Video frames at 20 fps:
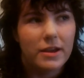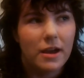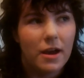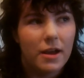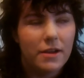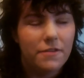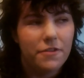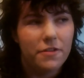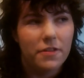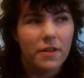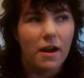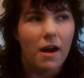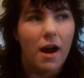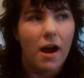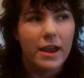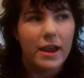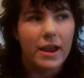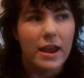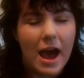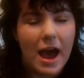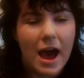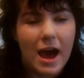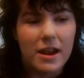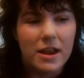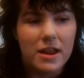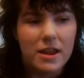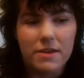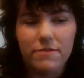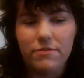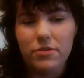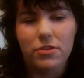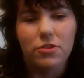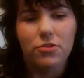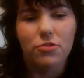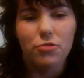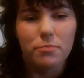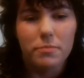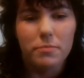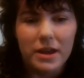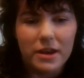I feel like I can add even a
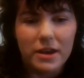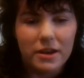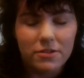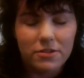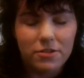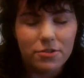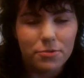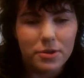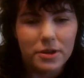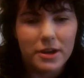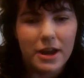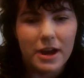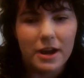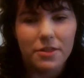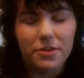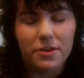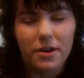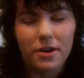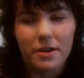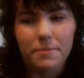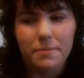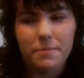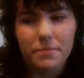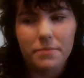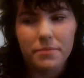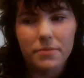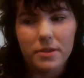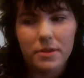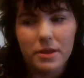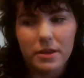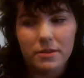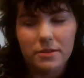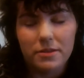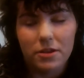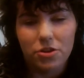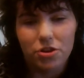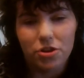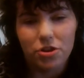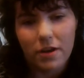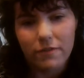new meaning to it now that I'm in
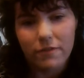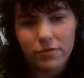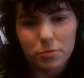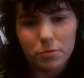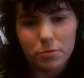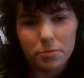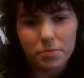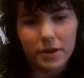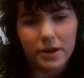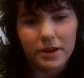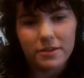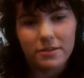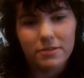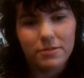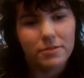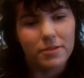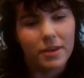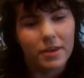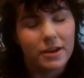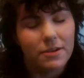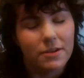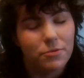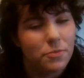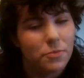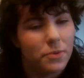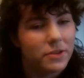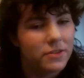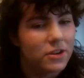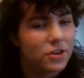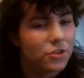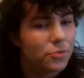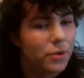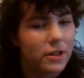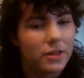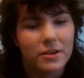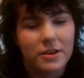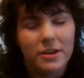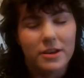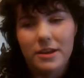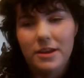such a comfortable place with my
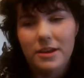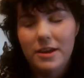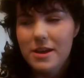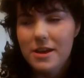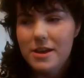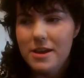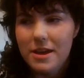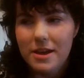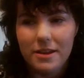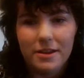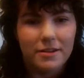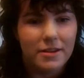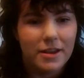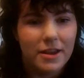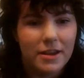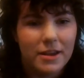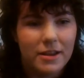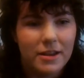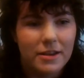sexuality and